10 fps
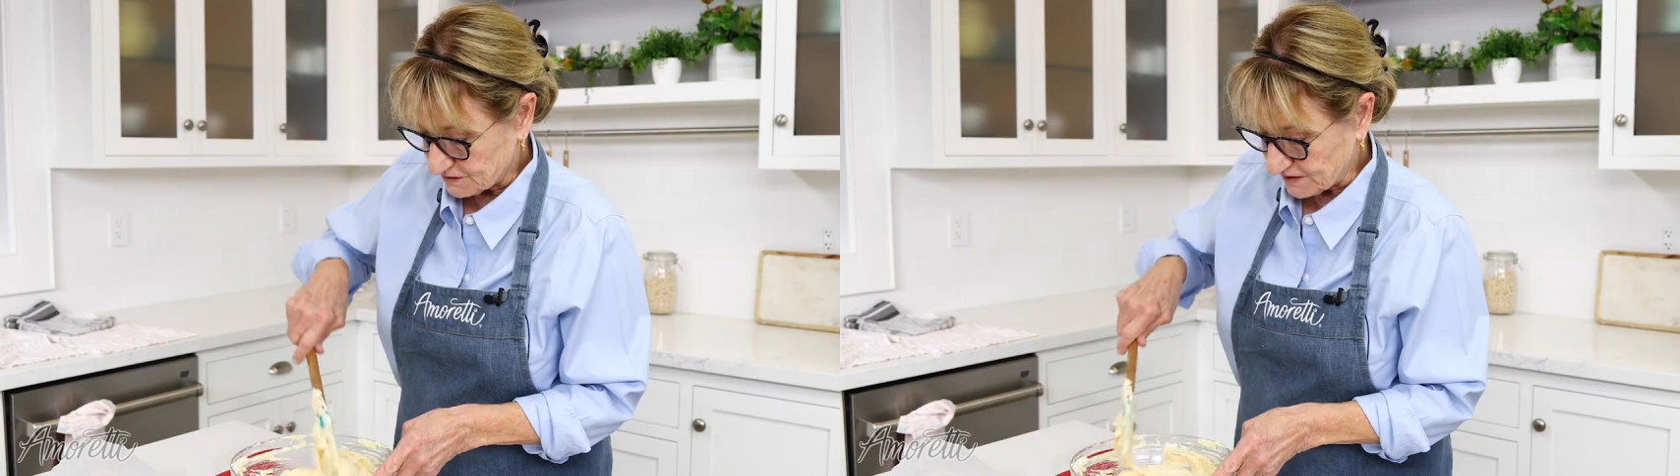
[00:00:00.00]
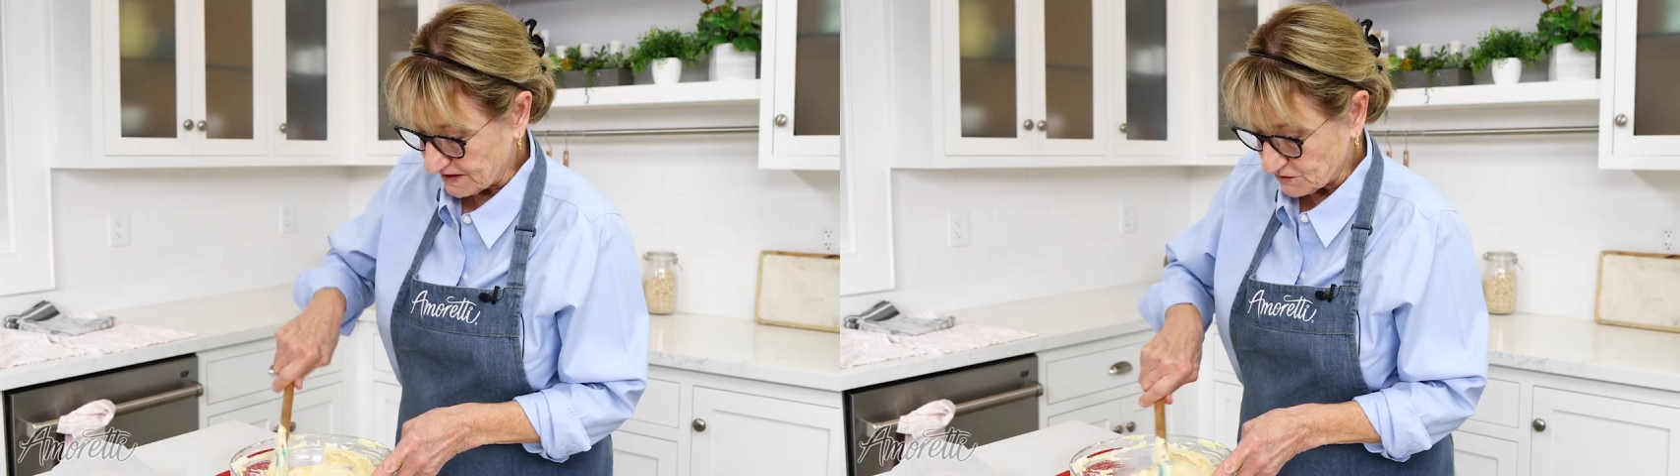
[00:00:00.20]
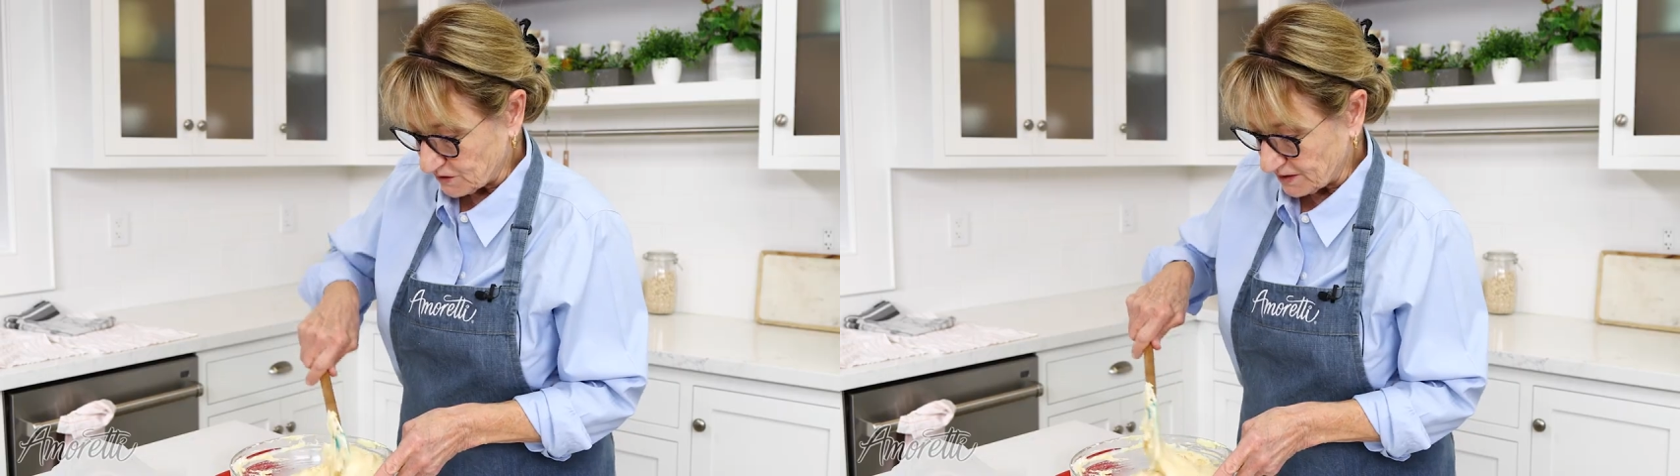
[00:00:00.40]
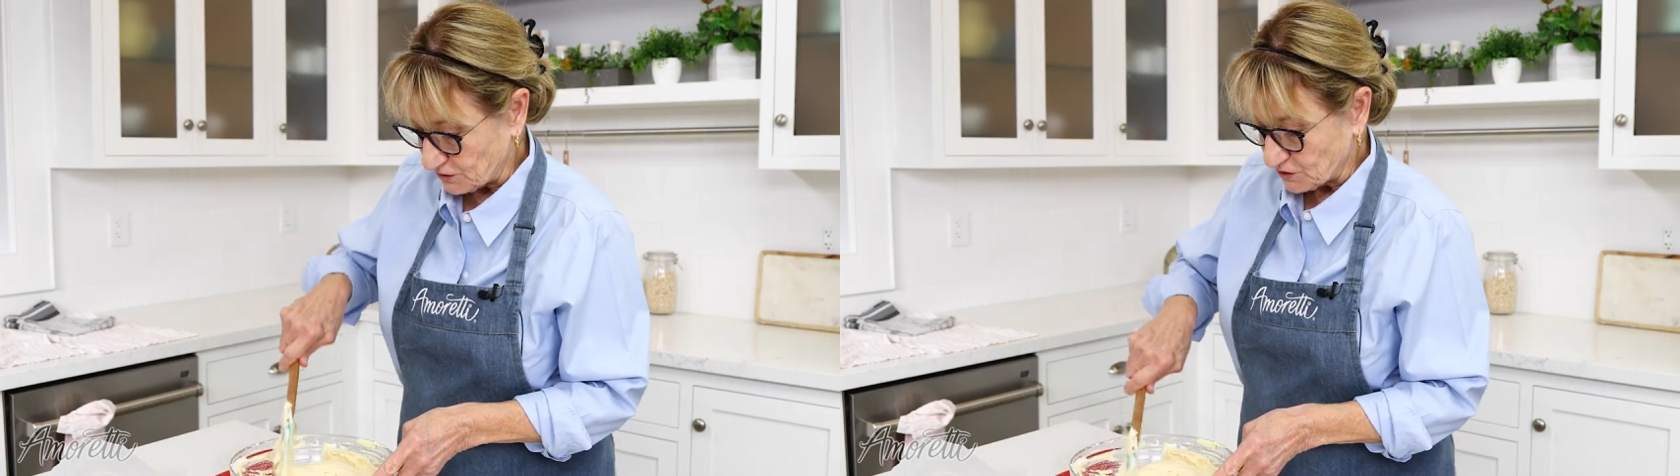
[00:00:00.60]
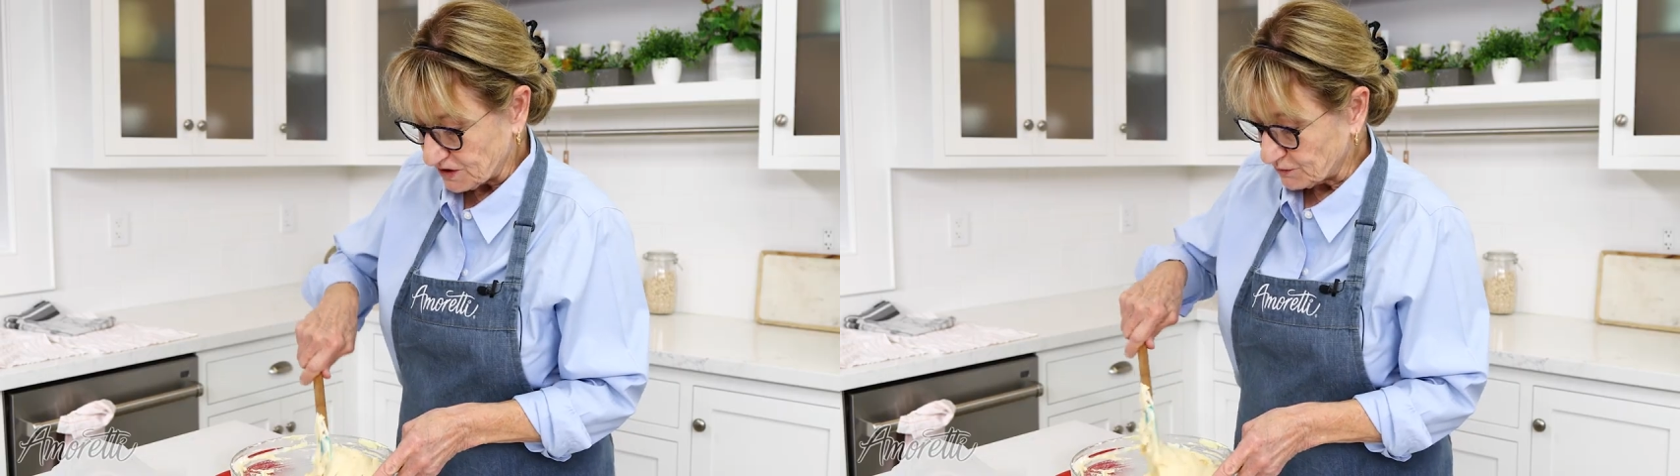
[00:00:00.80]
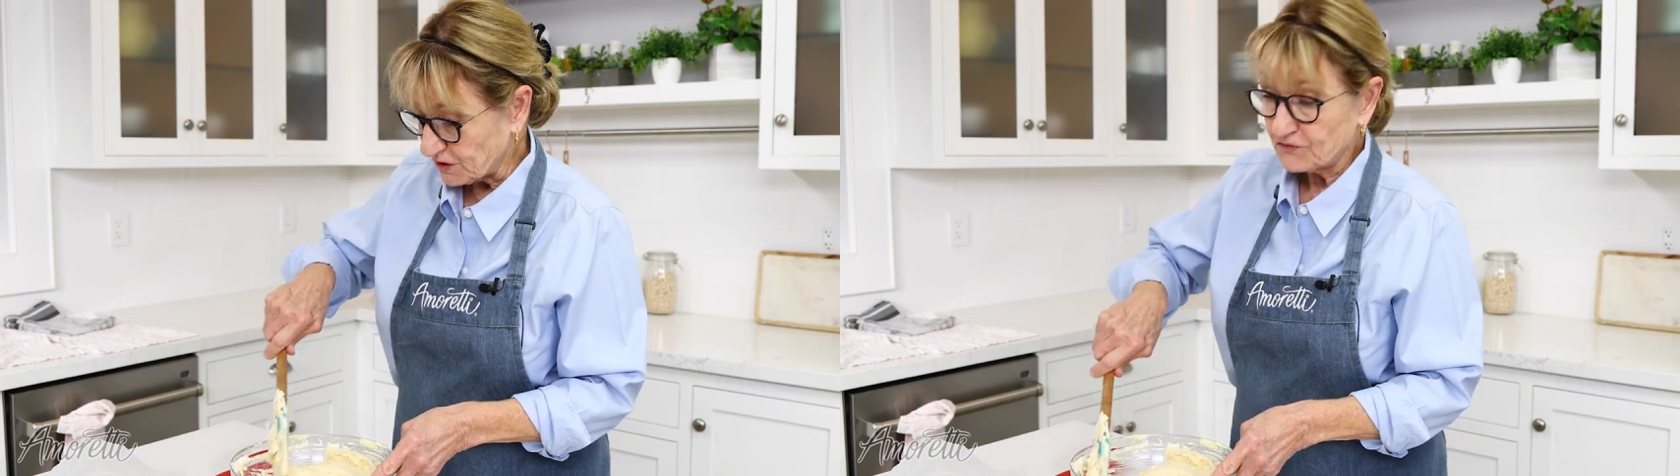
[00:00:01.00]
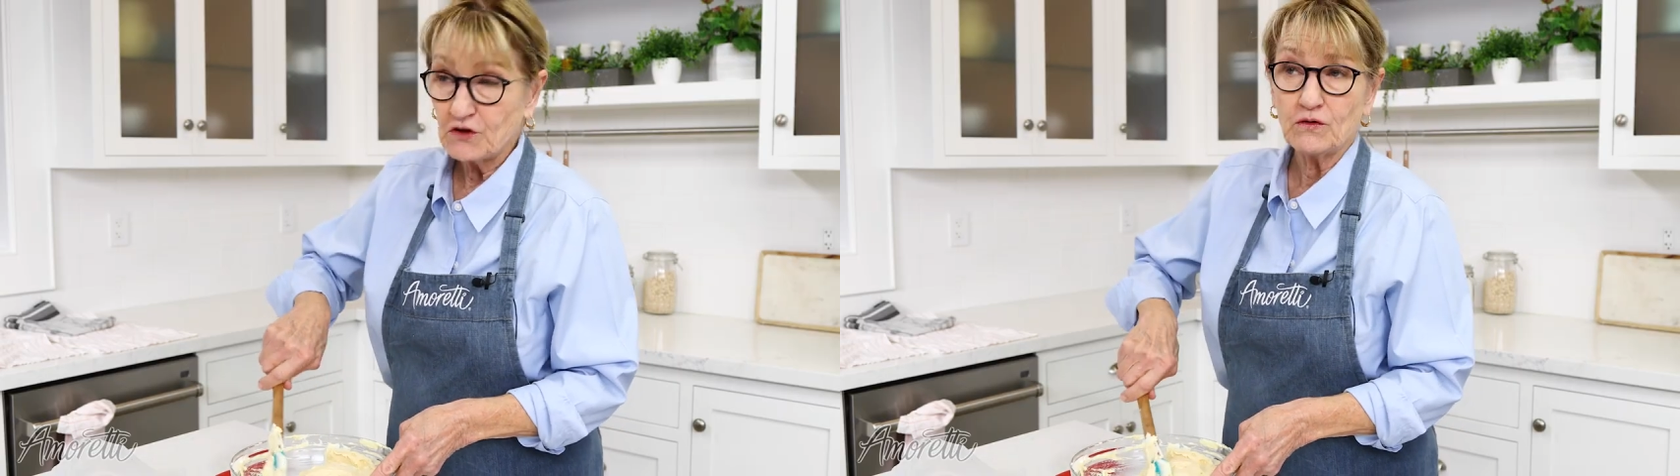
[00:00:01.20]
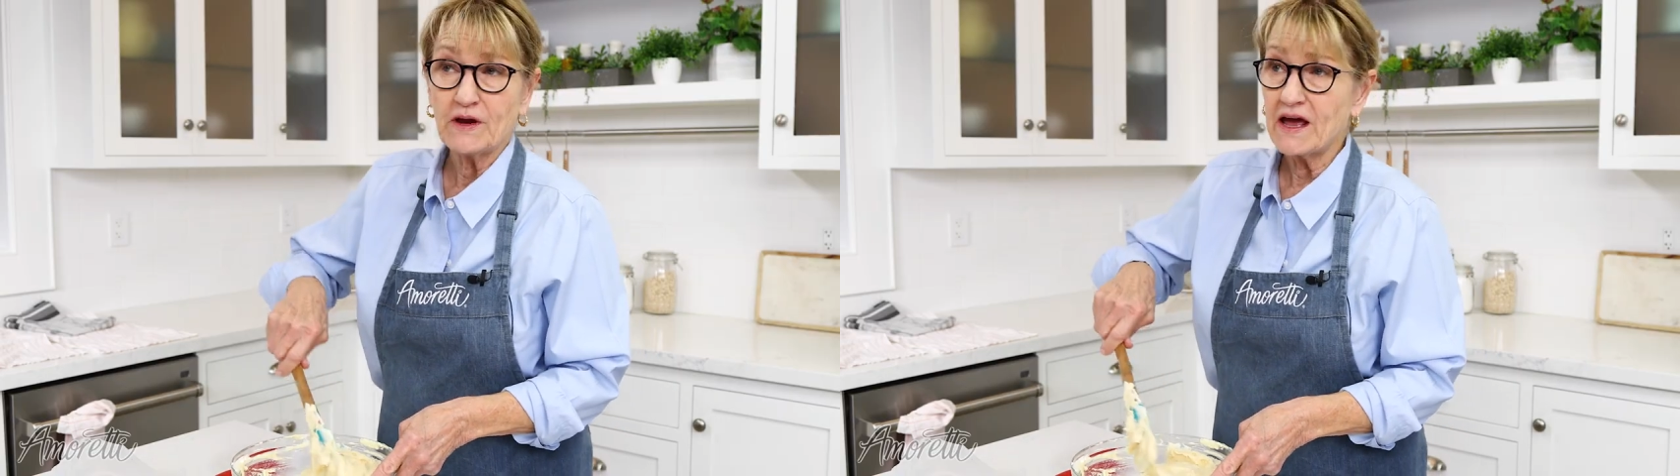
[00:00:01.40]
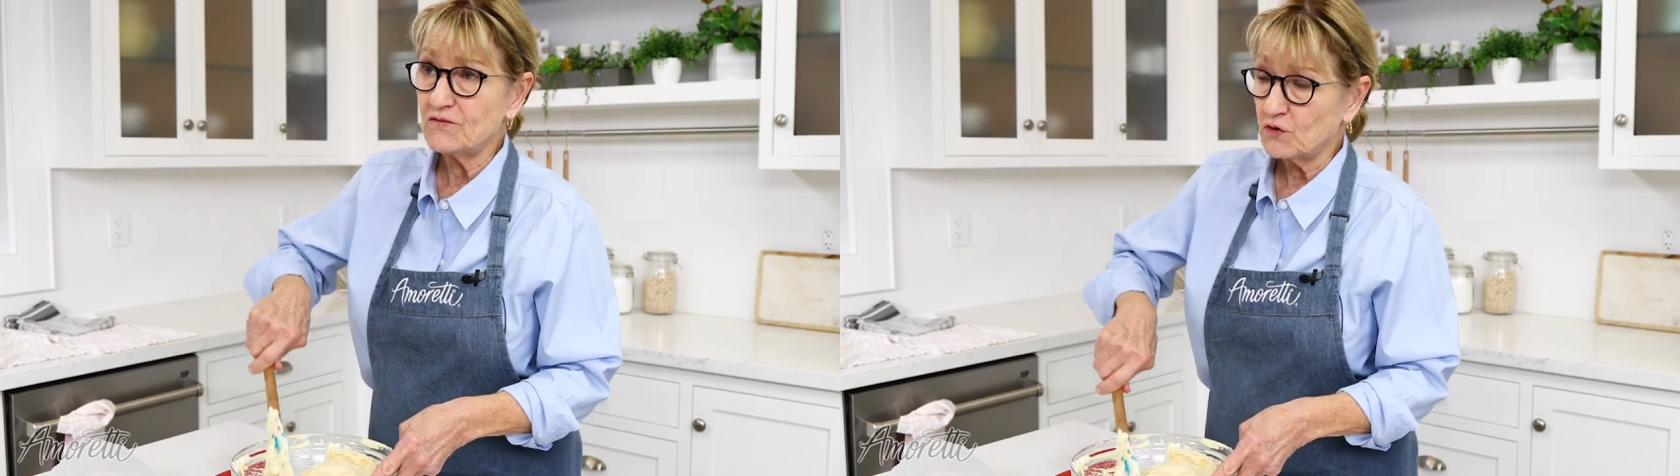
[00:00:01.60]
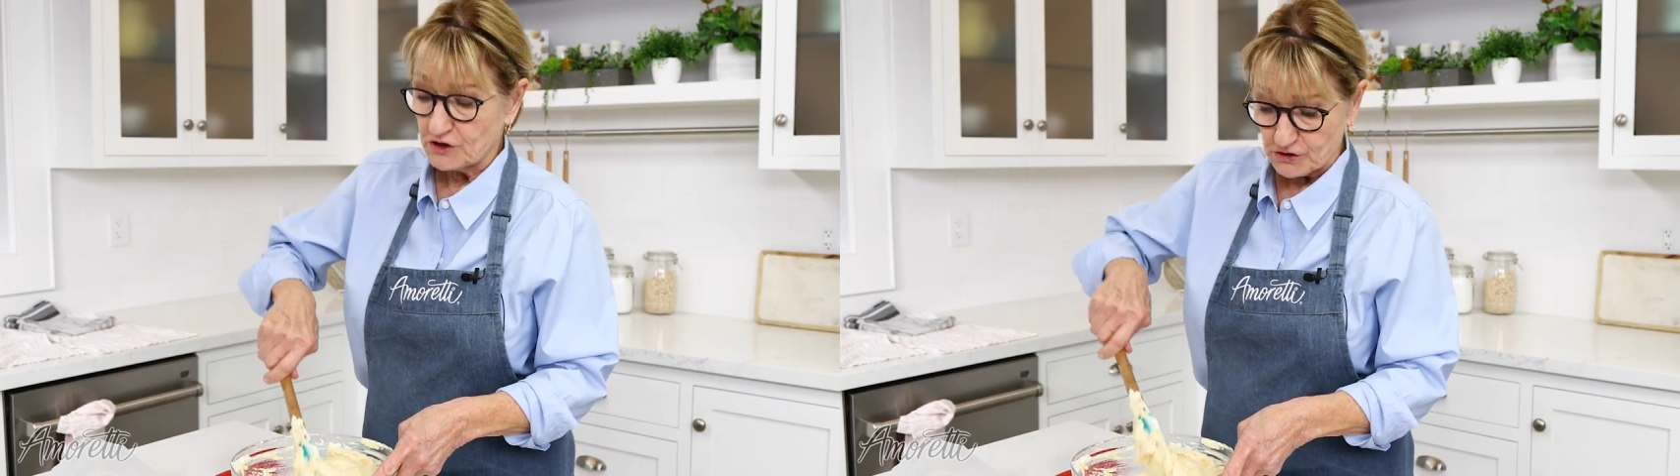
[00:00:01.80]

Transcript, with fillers: So that's what I'm using, but if you don't have one,